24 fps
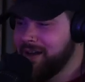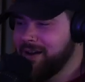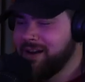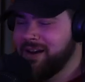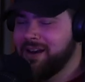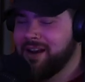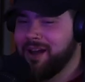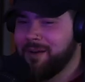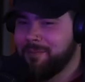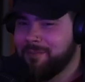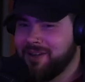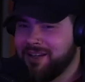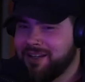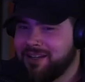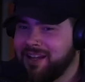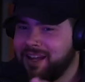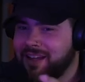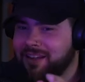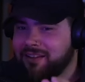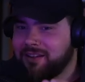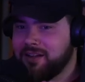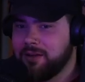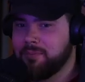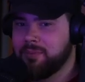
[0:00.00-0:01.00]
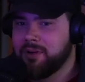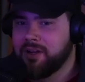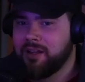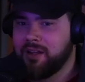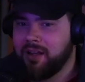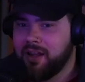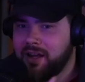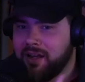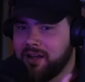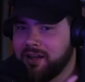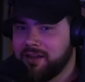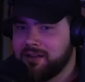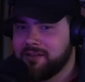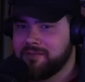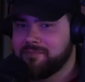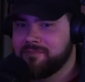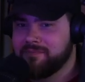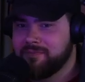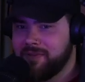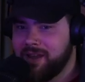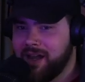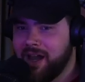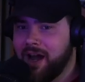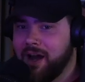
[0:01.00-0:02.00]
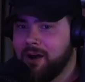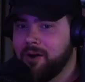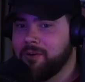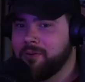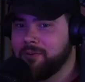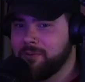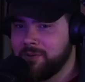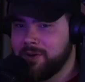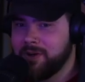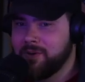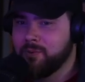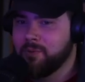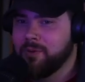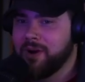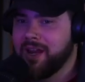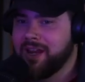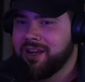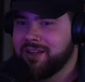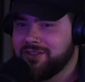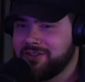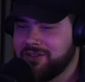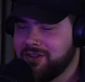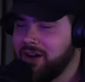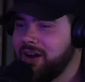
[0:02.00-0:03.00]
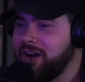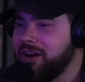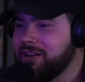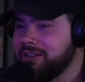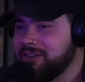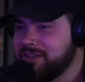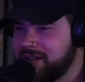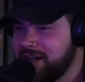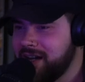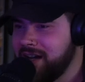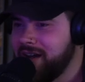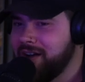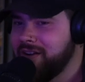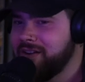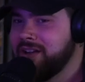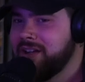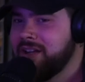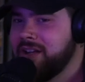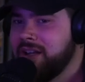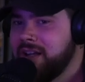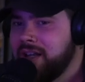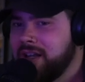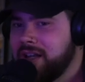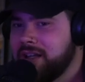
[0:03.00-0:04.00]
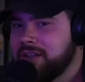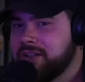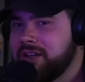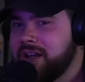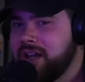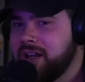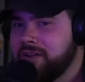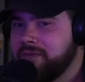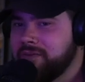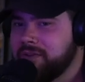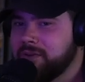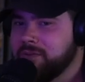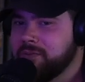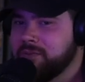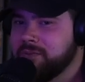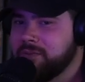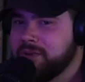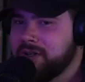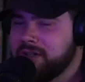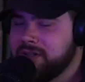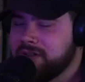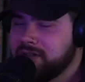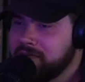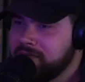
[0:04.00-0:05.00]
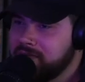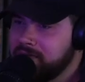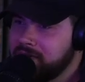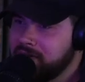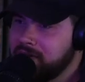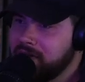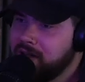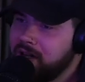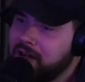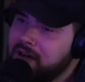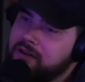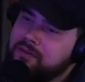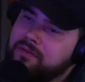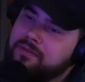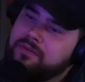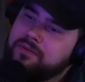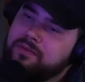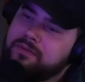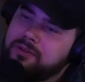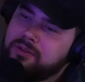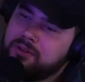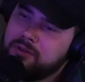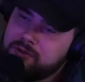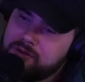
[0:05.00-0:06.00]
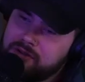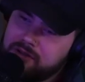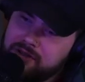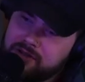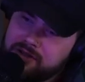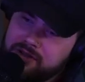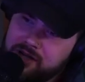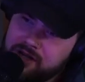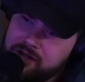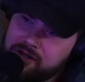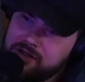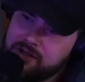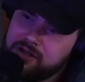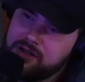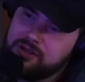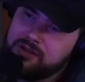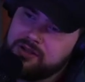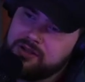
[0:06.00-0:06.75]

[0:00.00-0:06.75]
I, not mentality but like how we raise dogs now is kind of a reason for a lot of socialization